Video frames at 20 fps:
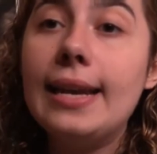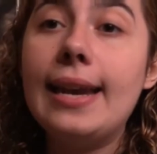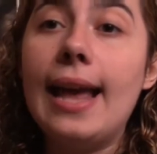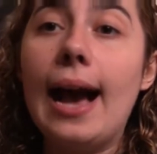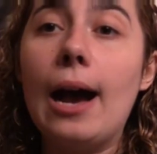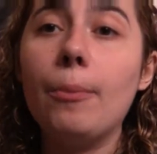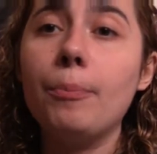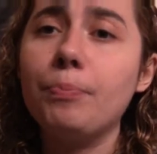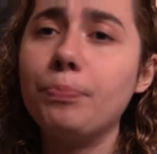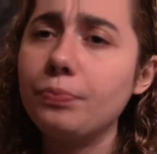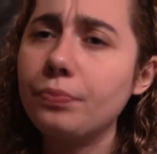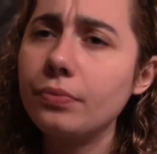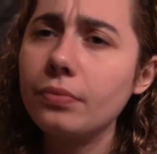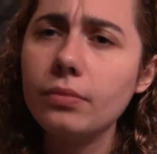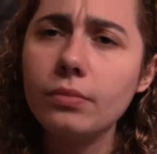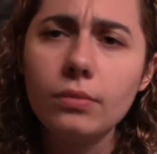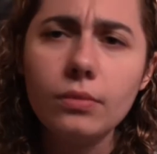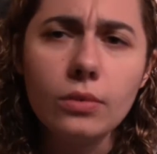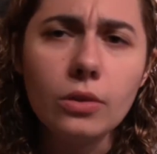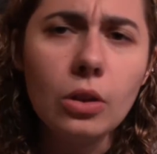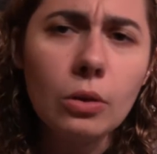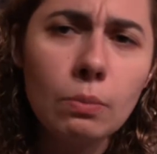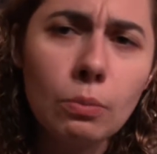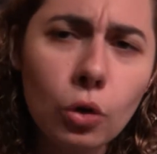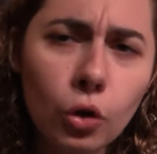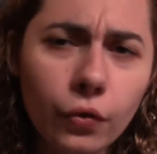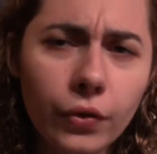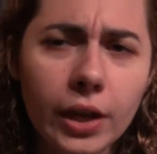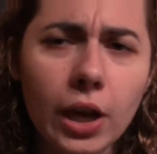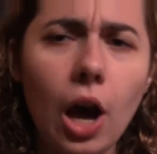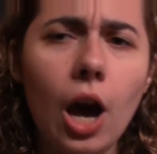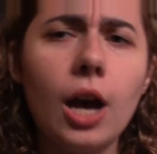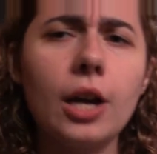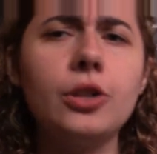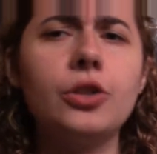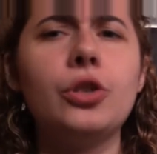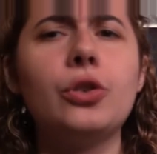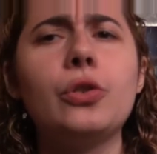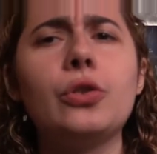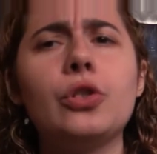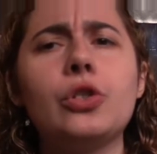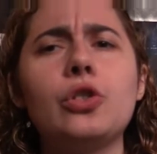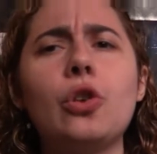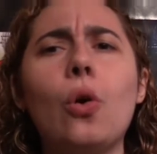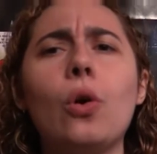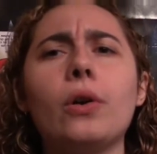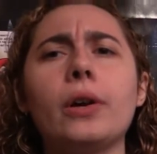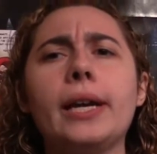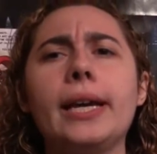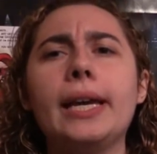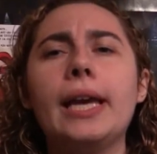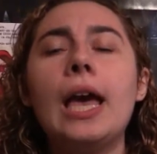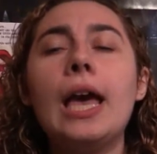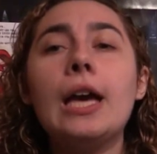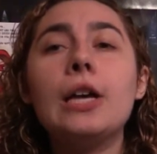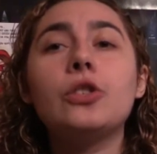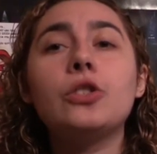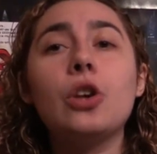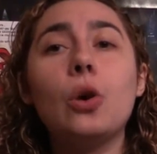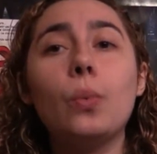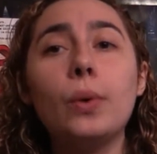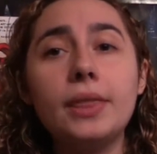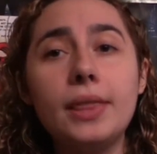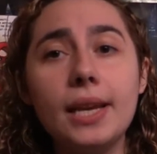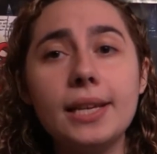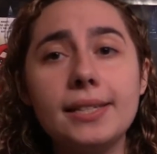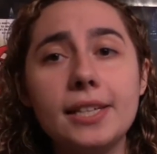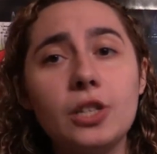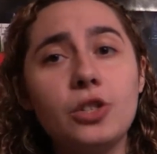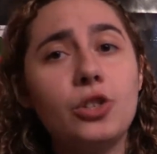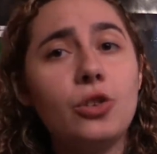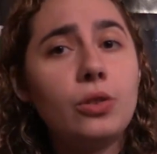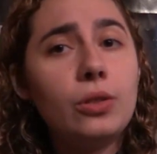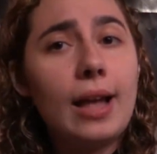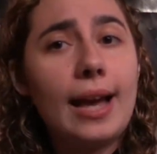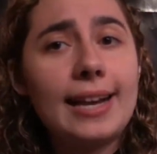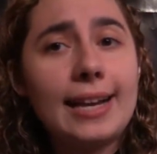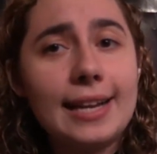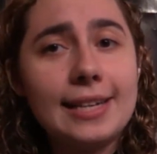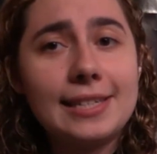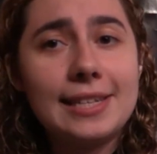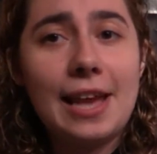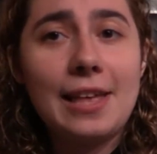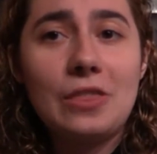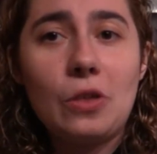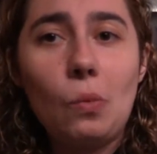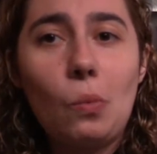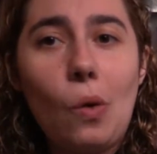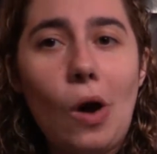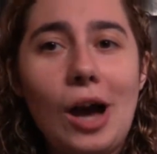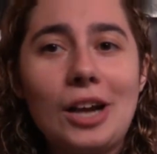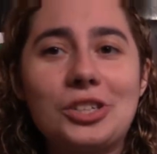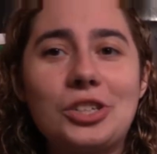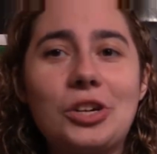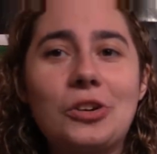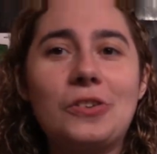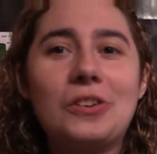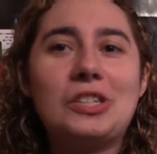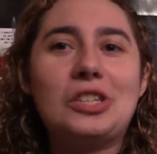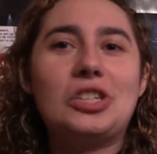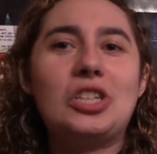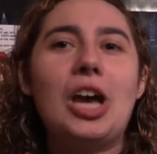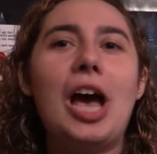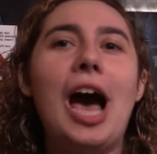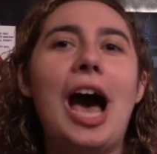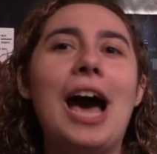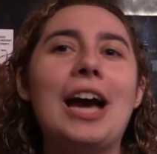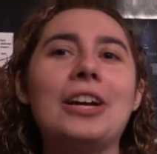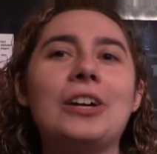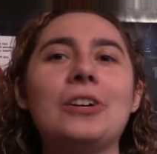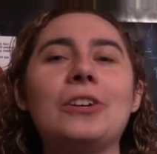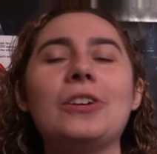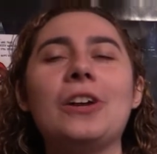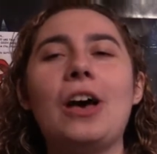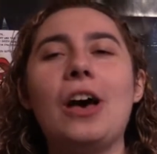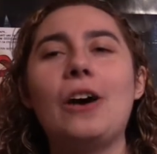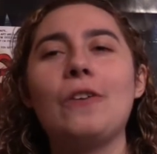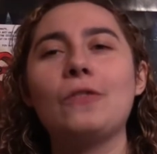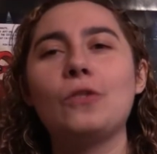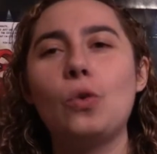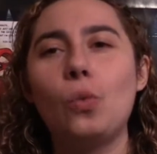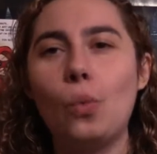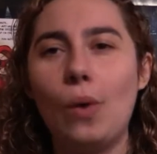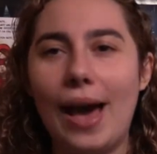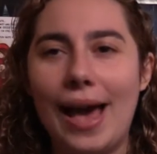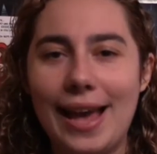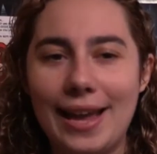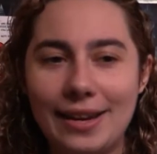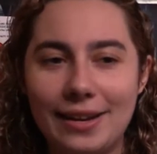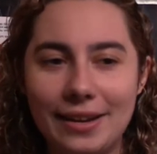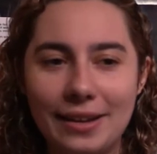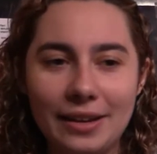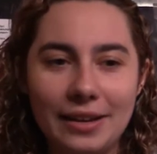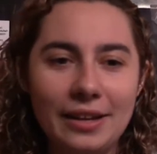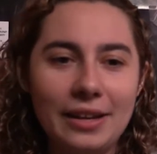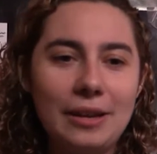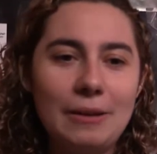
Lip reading: Now, moving on to the story. So with this issue, like I said, the Watcher is tired of Gwen